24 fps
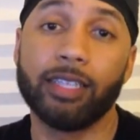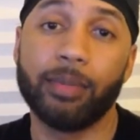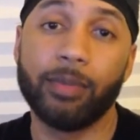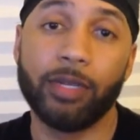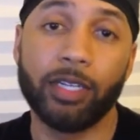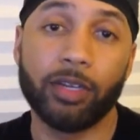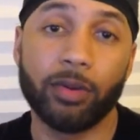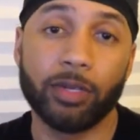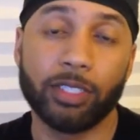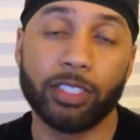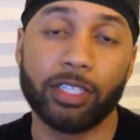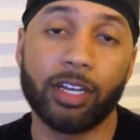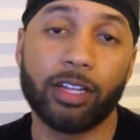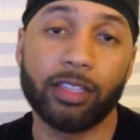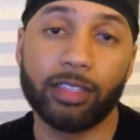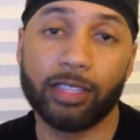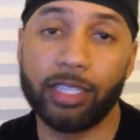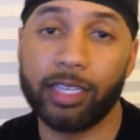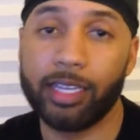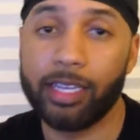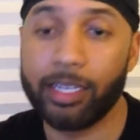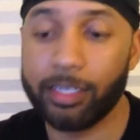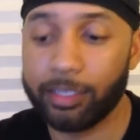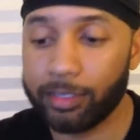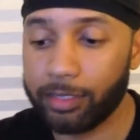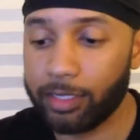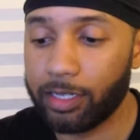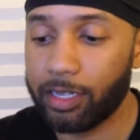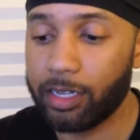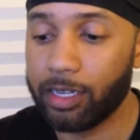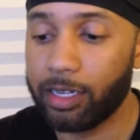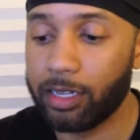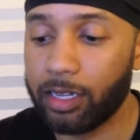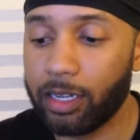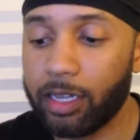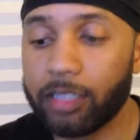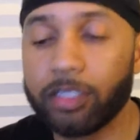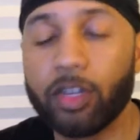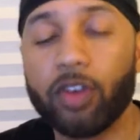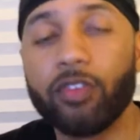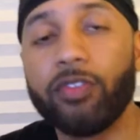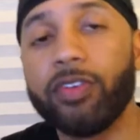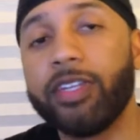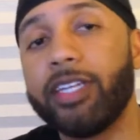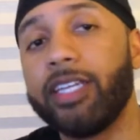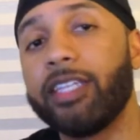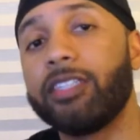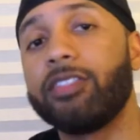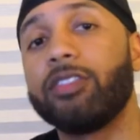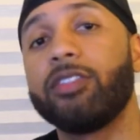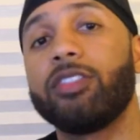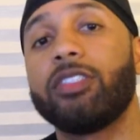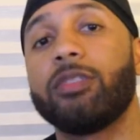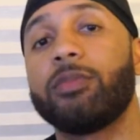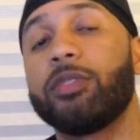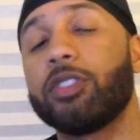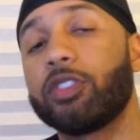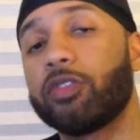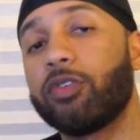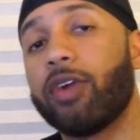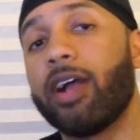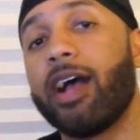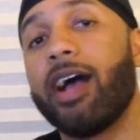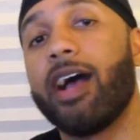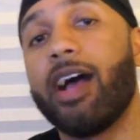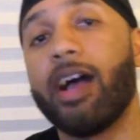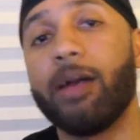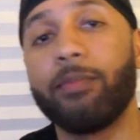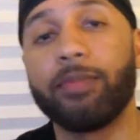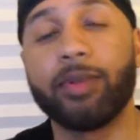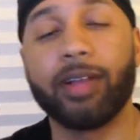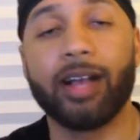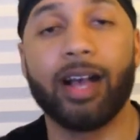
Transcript: Let me know what y'all think. Don't forget to subscribe,